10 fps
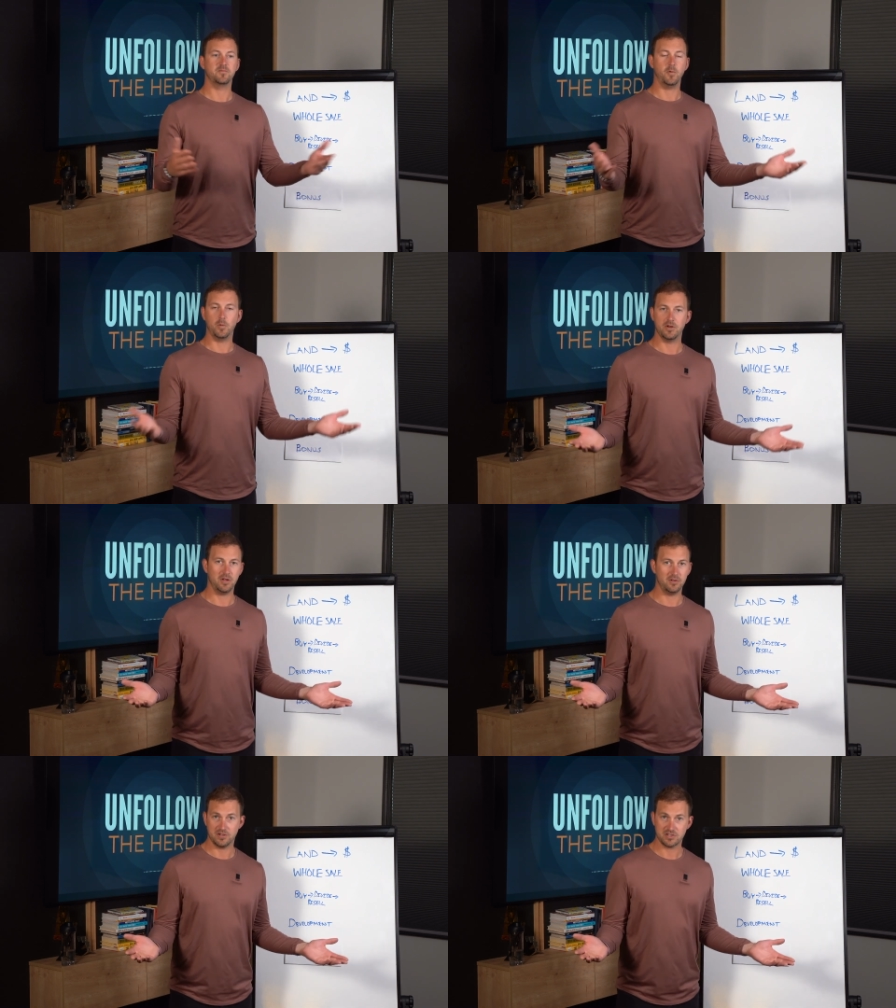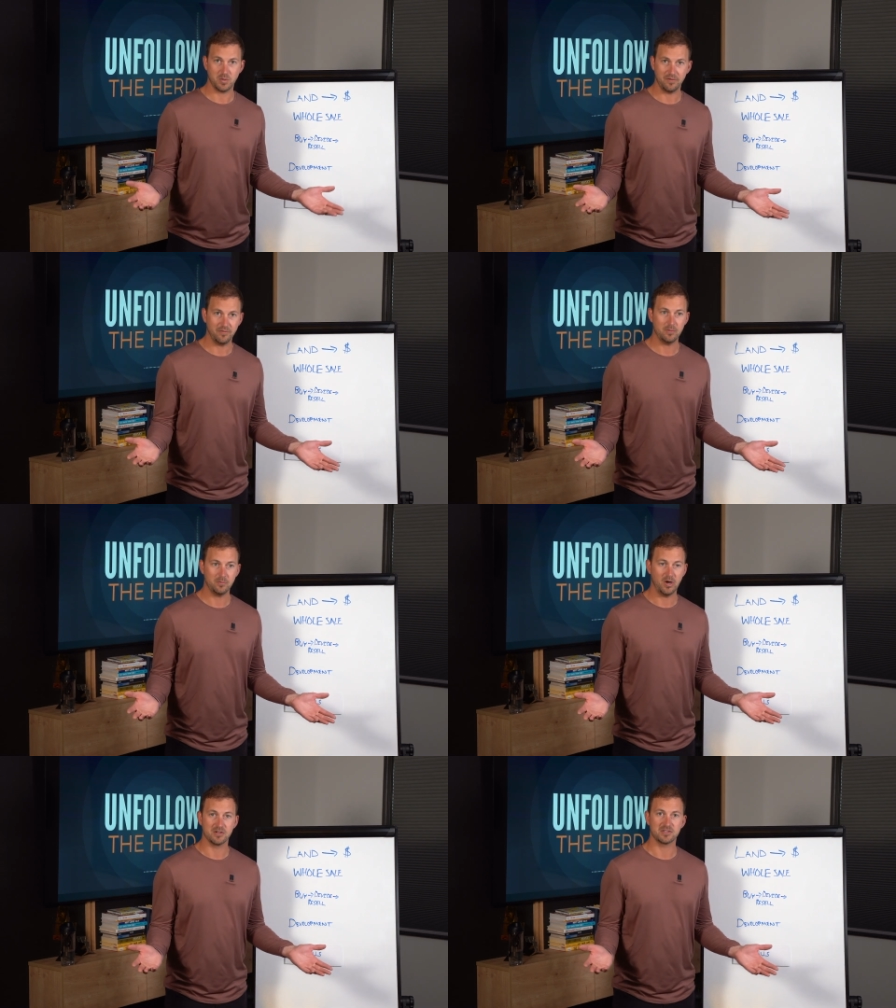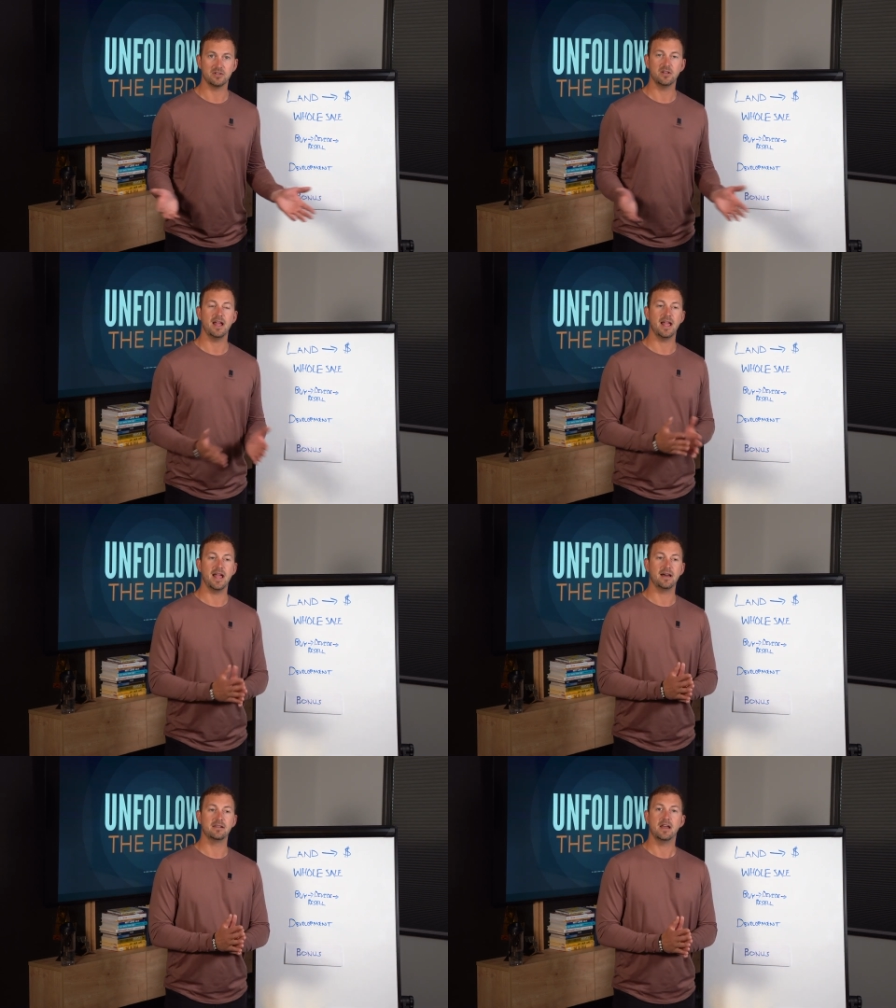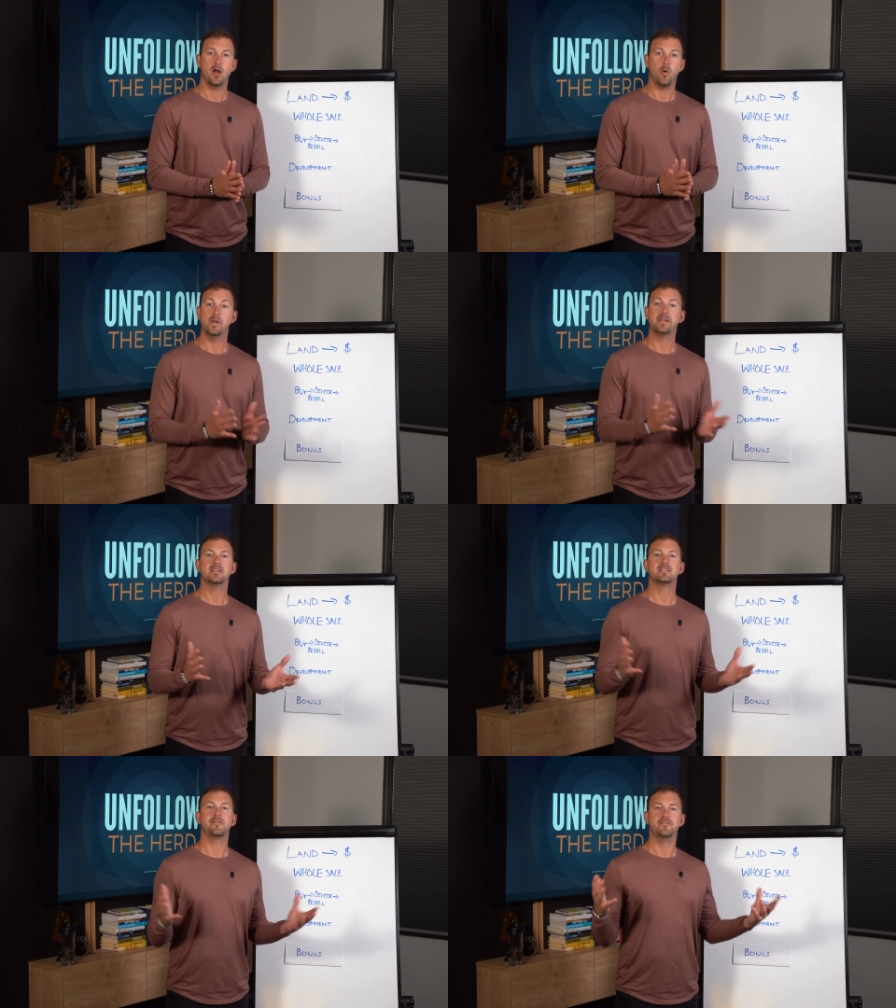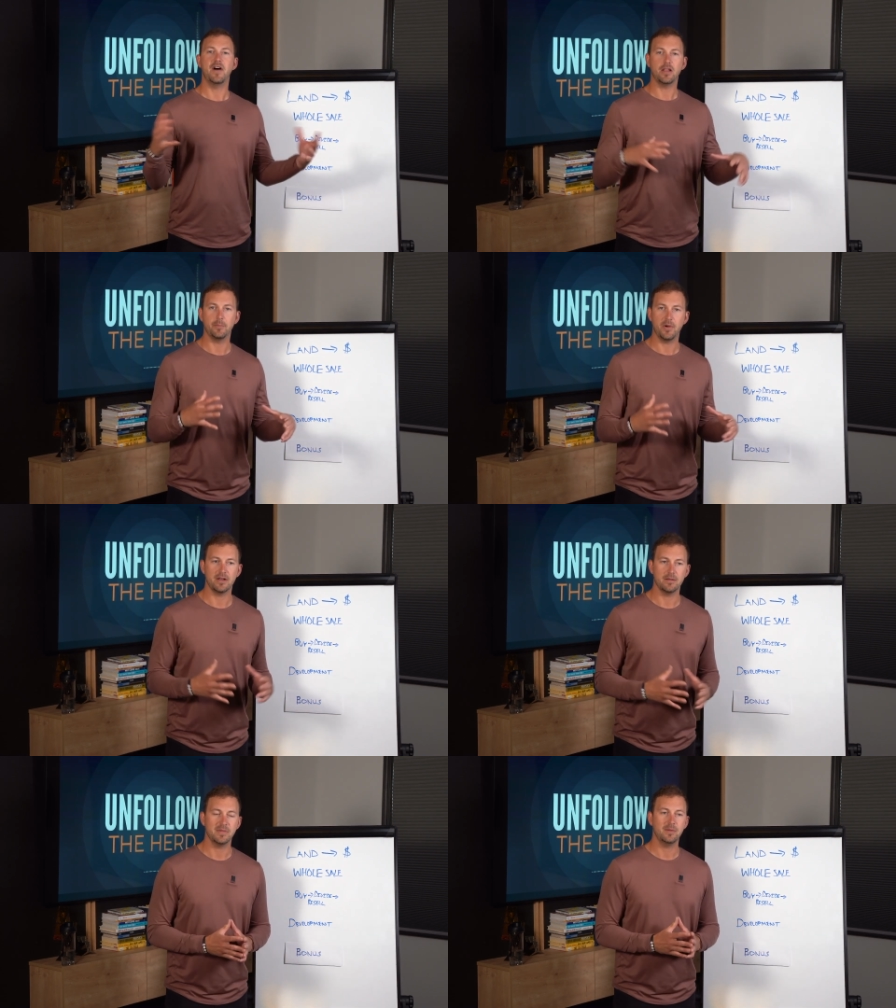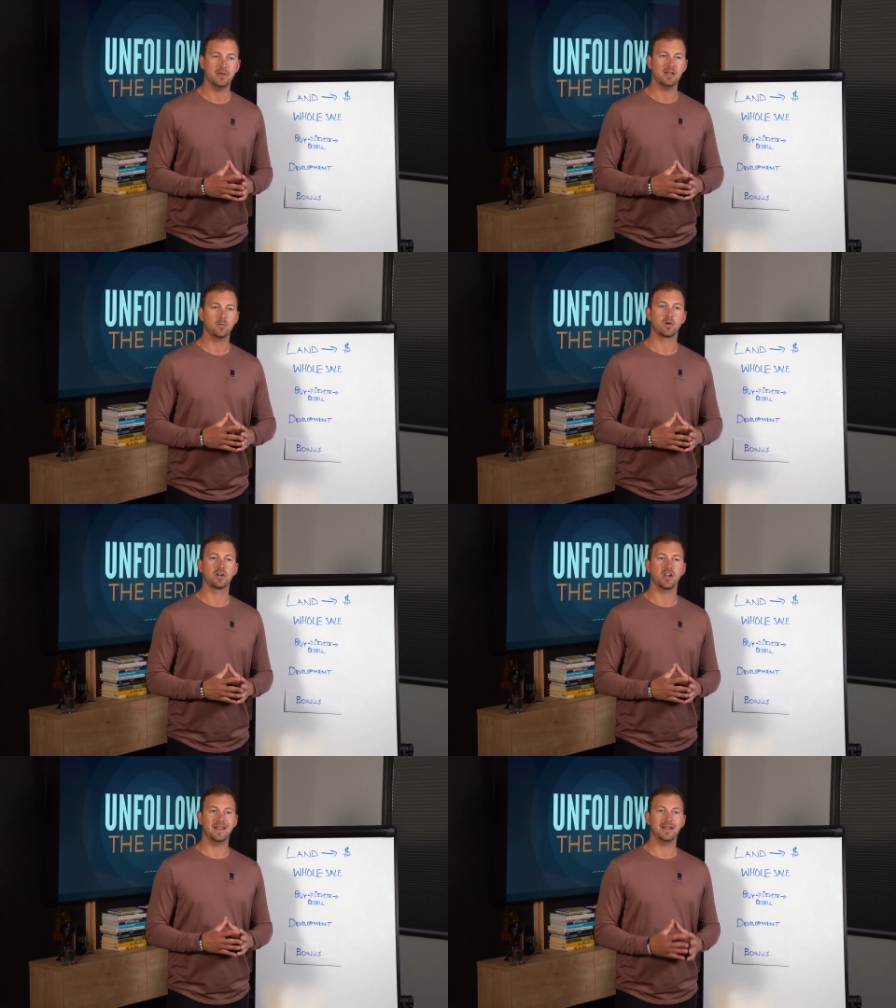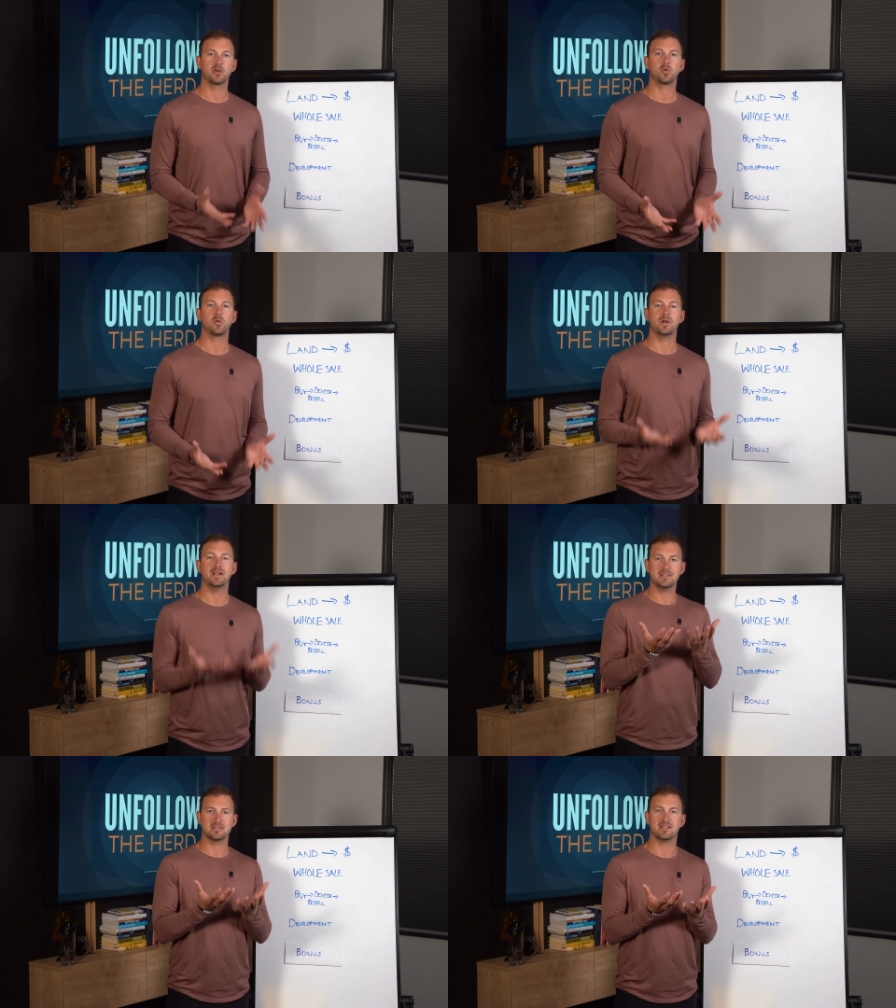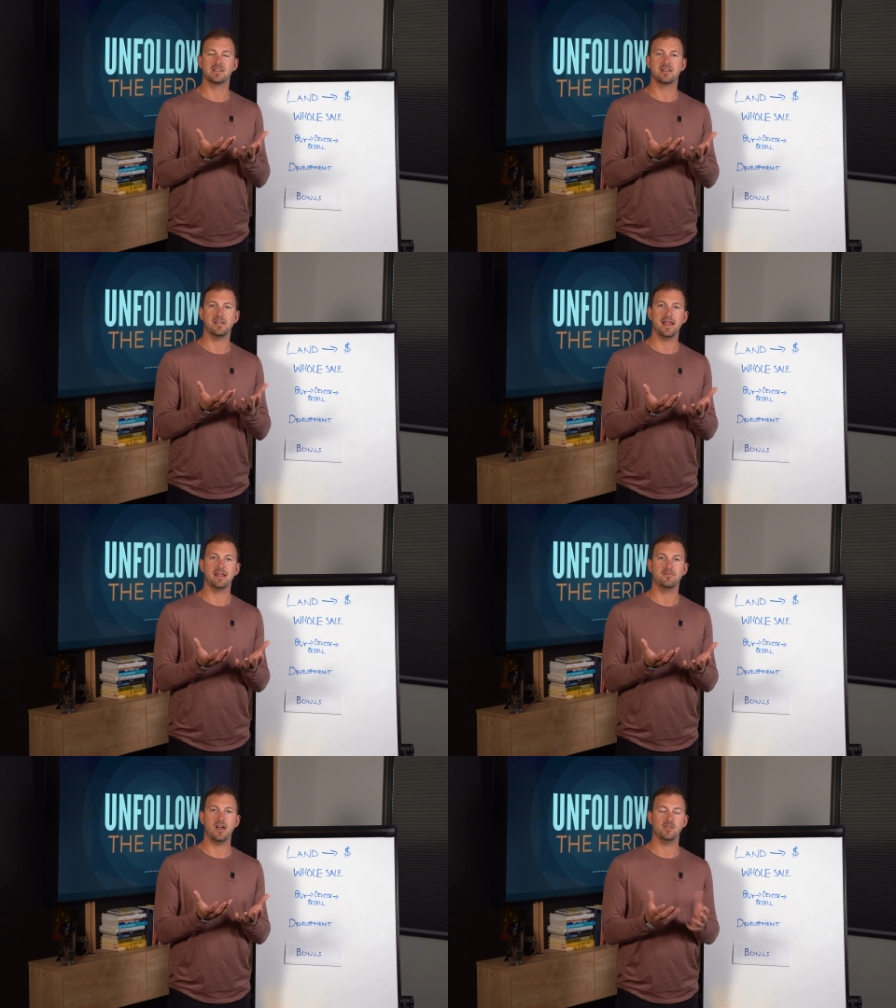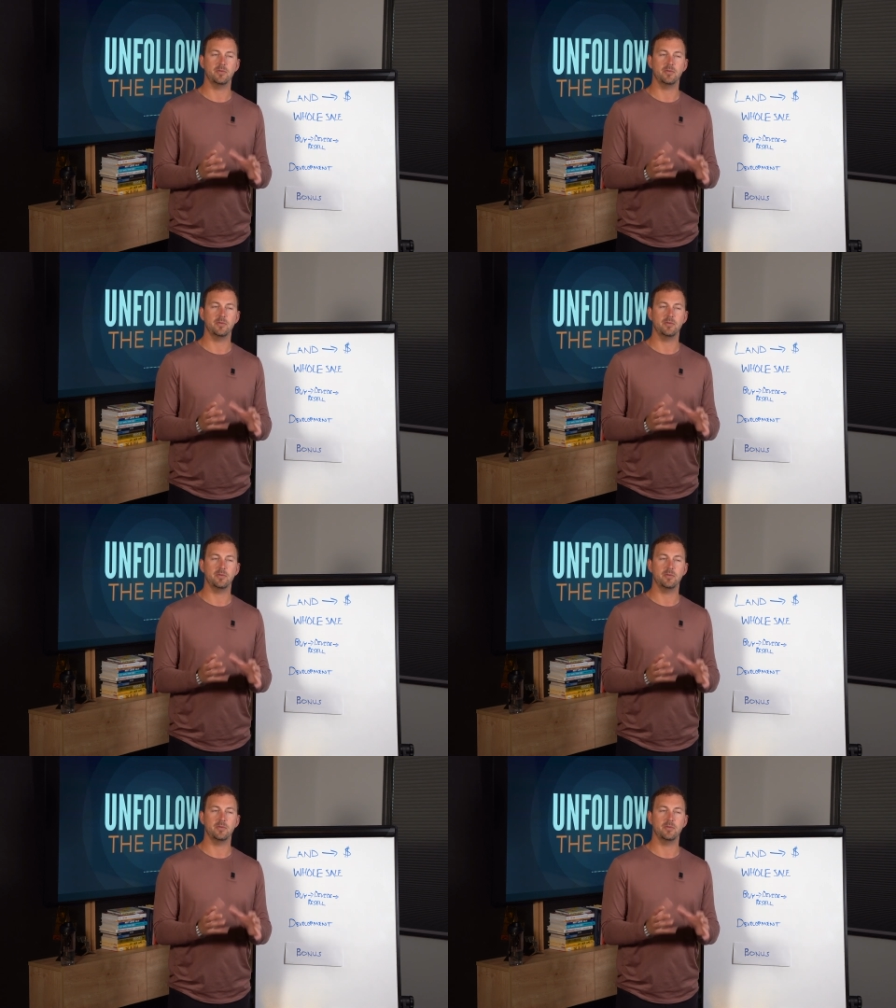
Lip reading: $4 a square foot parcel, and we can develop on it, meaning we're going to increase the land value.